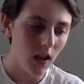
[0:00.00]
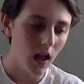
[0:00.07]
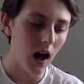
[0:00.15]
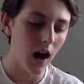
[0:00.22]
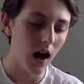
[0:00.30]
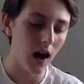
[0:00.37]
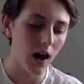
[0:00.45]

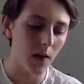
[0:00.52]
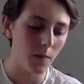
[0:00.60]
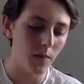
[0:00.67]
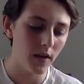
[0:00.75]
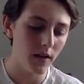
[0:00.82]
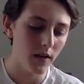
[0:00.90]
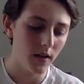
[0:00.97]

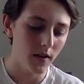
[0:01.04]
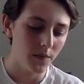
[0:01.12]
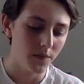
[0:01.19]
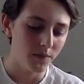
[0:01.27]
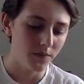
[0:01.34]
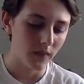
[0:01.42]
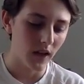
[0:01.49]
Um,
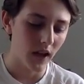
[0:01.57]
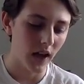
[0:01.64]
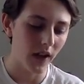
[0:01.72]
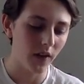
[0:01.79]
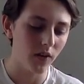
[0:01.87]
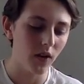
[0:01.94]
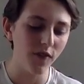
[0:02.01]

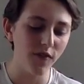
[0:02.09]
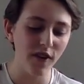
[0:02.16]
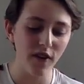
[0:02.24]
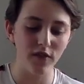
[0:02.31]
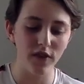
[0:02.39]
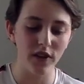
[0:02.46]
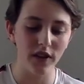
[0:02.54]
I don't know if
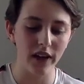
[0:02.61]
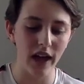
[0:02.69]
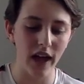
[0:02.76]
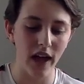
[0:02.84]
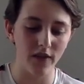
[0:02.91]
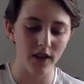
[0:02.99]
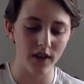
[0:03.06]
I've really
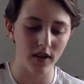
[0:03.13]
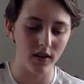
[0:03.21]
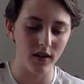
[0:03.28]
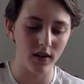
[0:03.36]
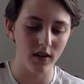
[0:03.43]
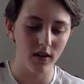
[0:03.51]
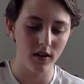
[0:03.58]
ever
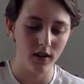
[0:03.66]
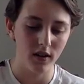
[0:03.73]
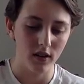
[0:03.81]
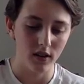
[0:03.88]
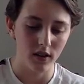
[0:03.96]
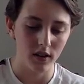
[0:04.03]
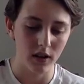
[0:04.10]

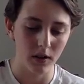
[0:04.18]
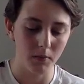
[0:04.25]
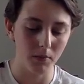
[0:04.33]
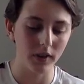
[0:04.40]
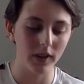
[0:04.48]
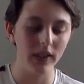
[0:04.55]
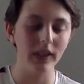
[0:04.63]

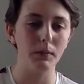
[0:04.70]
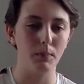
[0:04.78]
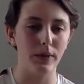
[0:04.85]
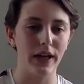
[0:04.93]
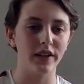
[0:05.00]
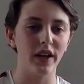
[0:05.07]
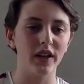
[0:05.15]
completely
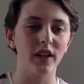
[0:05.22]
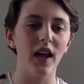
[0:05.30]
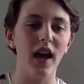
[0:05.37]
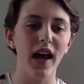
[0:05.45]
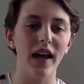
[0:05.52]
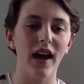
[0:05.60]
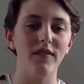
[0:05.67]
blanked on a
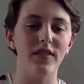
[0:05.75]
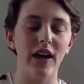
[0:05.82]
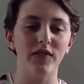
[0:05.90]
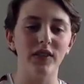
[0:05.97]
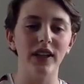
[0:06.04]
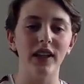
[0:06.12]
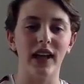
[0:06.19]
line. I've
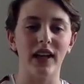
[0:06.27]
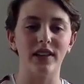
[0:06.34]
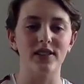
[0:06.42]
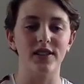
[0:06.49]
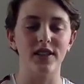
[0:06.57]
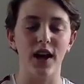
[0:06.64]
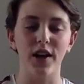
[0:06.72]
definitely like
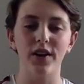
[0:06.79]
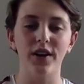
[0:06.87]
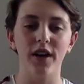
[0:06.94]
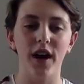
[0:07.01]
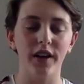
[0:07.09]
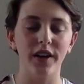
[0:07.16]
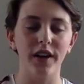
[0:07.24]
stuttered
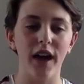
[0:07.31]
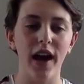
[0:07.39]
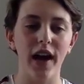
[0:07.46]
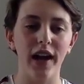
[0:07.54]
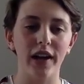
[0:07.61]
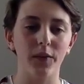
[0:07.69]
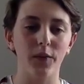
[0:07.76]
on a
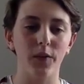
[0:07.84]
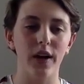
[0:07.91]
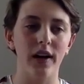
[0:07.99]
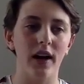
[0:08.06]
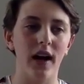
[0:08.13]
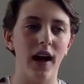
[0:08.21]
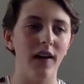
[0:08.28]
line
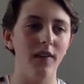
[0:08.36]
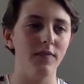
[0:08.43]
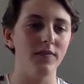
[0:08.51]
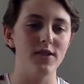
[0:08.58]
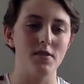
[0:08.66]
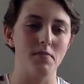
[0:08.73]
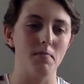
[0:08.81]
where I
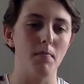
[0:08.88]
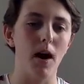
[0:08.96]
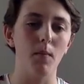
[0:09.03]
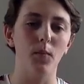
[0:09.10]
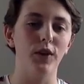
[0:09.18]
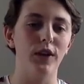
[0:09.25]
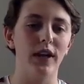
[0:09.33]
just
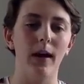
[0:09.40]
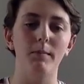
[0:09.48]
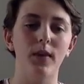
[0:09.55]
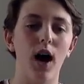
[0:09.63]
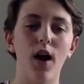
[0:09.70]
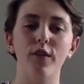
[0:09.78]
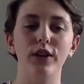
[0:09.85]
mumbled and I'm
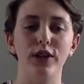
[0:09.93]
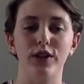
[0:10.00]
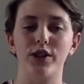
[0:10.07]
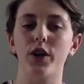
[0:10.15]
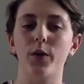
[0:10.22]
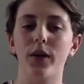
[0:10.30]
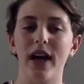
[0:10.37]
not really
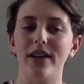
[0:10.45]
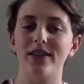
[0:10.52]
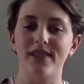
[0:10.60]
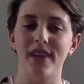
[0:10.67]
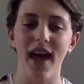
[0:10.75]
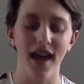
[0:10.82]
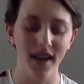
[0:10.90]
sure what I
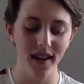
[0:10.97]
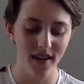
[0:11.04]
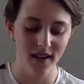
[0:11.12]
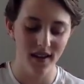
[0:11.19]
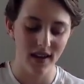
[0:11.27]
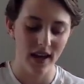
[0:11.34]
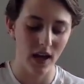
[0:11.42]
said,
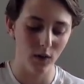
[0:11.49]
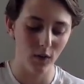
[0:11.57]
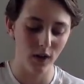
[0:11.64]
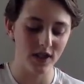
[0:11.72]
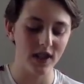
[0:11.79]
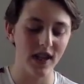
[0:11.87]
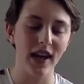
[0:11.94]
in
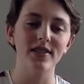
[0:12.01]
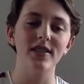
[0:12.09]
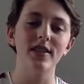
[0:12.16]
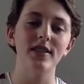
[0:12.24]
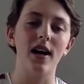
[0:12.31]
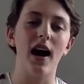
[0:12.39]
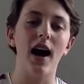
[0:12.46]
which
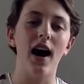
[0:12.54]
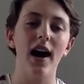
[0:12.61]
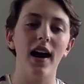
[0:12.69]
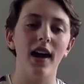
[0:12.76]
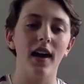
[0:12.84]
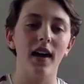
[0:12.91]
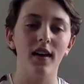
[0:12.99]
cases
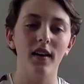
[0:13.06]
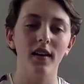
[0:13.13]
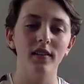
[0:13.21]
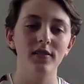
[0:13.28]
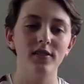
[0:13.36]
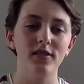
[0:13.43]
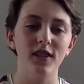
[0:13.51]
I
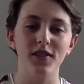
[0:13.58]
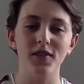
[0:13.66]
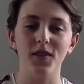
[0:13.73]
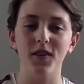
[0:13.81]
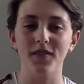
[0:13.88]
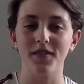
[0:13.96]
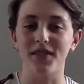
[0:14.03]
just
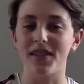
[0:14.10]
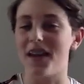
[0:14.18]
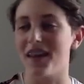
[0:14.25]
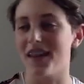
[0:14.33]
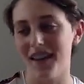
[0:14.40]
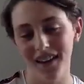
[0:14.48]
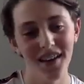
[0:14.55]
sort of
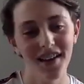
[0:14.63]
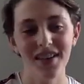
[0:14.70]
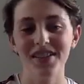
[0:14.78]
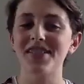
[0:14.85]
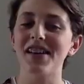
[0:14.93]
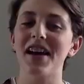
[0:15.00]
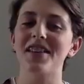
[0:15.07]
say
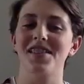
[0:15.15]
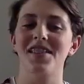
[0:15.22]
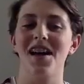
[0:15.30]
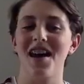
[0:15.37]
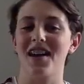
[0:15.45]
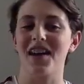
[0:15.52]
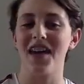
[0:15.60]
the
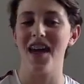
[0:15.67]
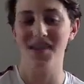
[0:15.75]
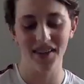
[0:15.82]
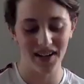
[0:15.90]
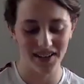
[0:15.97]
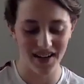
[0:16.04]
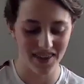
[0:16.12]
line again
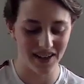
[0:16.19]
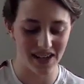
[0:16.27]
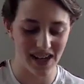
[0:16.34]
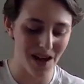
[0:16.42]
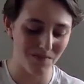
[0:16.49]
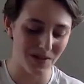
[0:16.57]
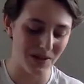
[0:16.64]
like nothing
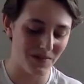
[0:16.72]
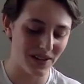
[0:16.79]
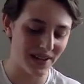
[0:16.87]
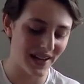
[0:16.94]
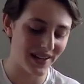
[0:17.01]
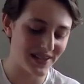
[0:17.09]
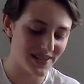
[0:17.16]
happened,
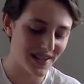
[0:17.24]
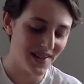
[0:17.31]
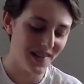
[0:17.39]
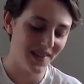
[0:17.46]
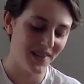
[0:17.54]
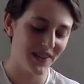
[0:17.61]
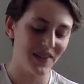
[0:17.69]
because
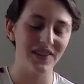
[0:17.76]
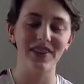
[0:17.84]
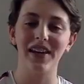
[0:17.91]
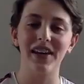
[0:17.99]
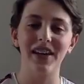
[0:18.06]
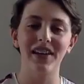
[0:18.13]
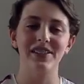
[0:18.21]
the good
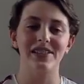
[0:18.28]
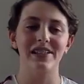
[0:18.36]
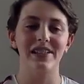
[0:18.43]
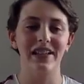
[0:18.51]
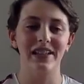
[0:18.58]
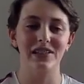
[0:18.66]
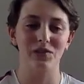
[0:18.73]
thing
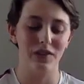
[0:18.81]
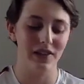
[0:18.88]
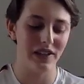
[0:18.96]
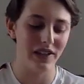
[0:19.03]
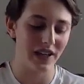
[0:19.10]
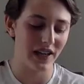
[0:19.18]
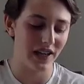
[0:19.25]
is when the